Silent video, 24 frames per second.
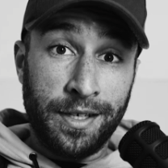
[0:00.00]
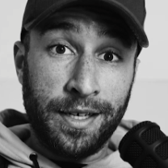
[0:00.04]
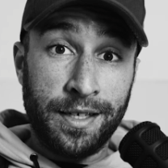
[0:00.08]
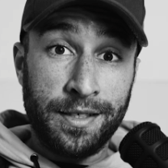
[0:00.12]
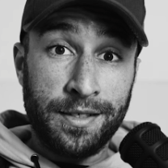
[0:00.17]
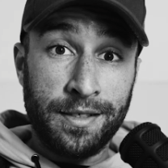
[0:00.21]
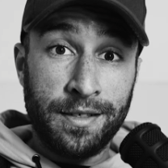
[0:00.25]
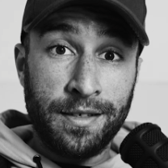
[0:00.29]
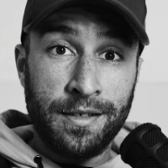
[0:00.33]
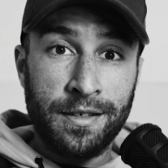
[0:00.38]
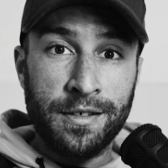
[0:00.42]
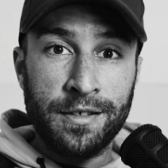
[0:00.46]

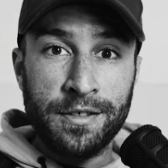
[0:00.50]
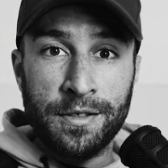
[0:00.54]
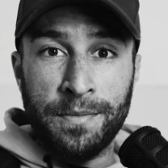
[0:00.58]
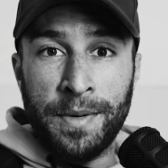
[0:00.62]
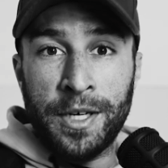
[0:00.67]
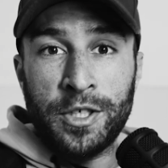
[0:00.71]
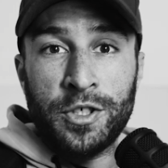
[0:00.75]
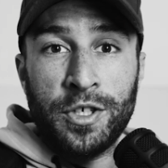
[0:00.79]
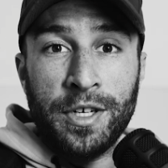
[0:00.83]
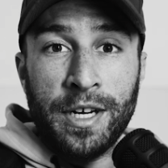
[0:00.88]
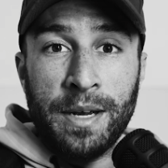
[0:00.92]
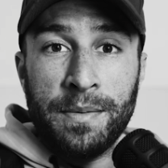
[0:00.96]
this, so
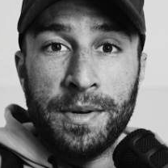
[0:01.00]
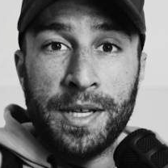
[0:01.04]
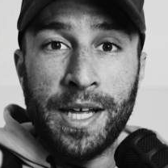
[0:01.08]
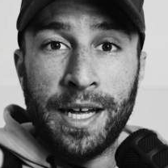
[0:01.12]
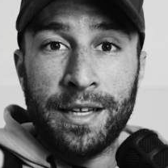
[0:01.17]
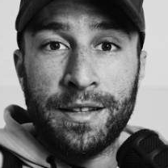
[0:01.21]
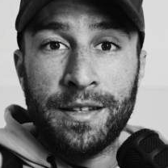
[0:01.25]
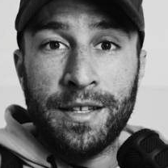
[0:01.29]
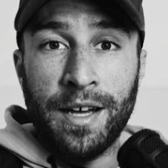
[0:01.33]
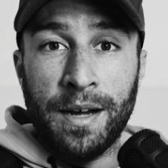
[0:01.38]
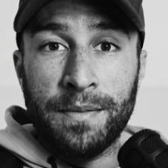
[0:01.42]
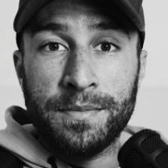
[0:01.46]
make sure you give me
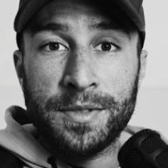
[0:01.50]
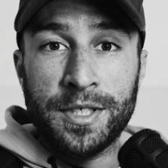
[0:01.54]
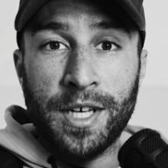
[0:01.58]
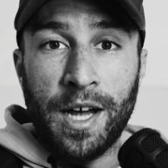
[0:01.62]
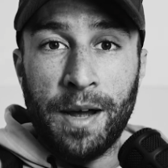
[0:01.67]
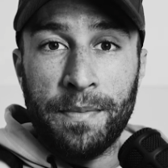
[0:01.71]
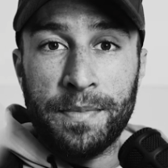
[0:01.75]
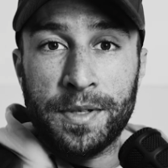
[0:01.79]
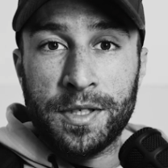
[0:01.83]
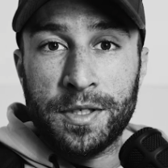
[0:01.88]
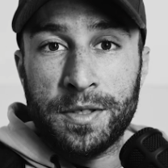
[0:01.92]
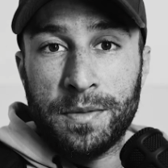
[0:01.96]
that thumbs
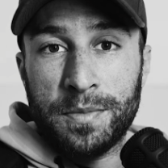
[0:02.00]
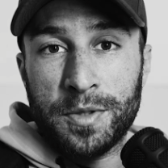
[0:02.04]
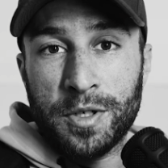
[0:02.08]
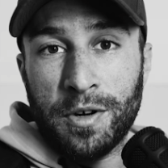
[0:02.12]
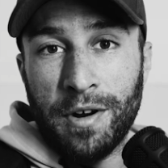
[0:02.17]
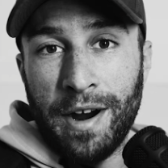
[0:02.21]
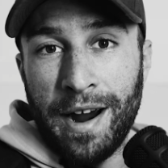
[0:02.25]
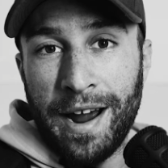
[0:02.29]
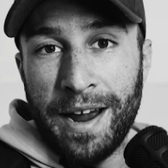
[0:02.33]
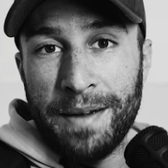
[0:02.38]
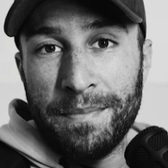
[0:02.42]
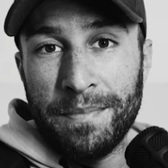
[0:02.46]
up and
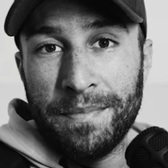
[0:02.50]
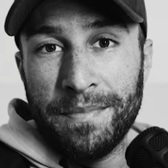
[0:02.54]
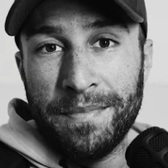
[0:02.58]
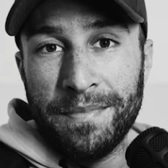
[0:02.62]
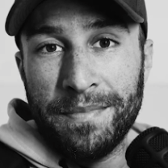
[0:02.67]
subscribe.